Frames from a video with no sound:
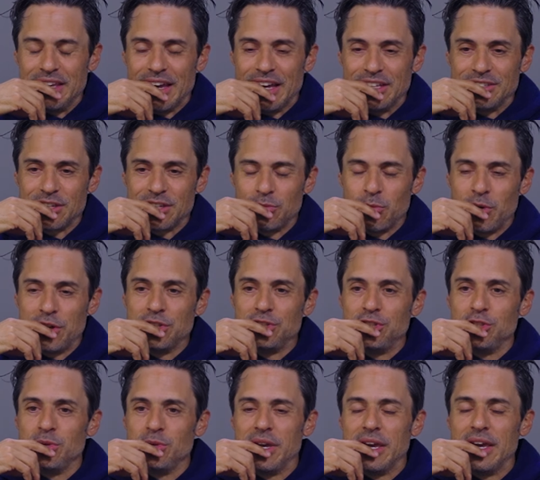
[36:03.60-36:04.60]
I said, what did
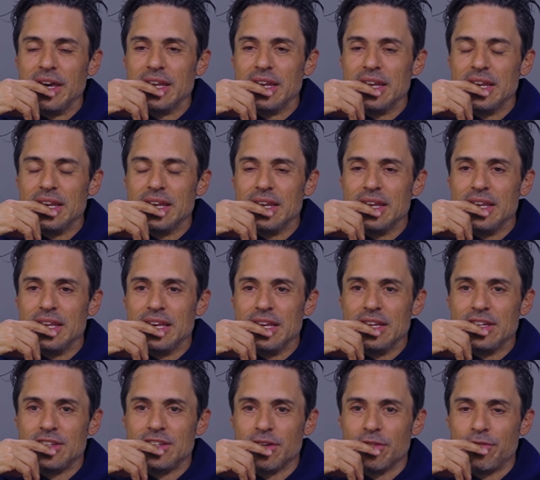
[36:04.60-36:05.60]
you hit
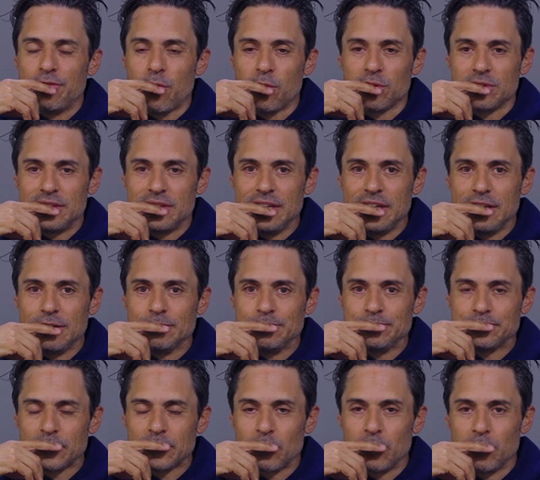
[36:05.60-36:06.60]
into 14
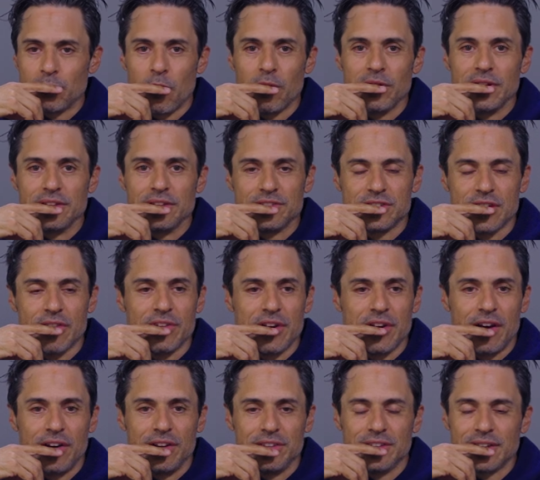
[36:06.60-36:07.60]
when Rory hit
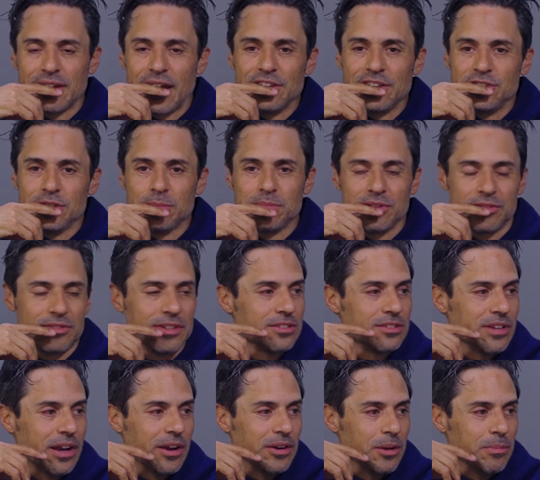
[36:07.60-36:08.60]
7-iron? He's like, I chipped a
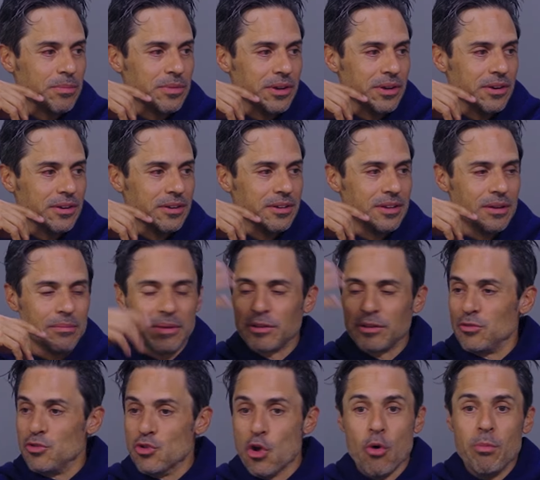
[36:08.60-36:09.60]
6-iron up there. I'm like,
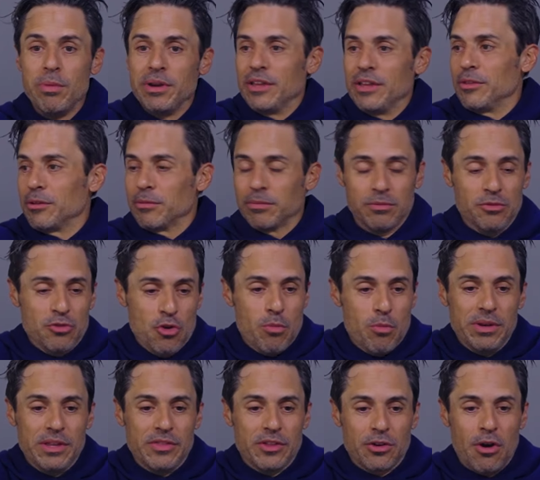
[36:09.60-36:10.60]
nobody in
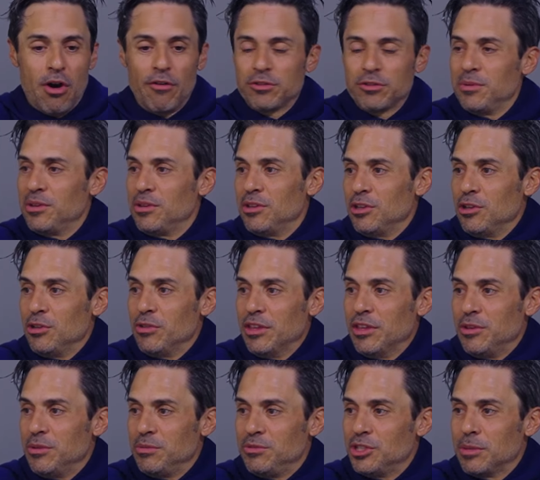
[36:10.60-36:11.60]
the golf community knew that
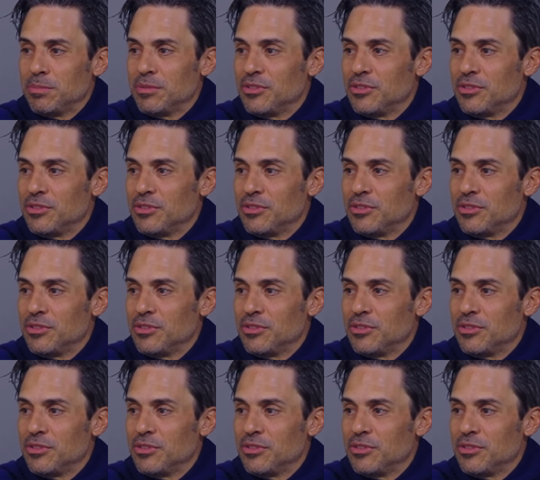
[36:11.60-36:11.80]
you chipped a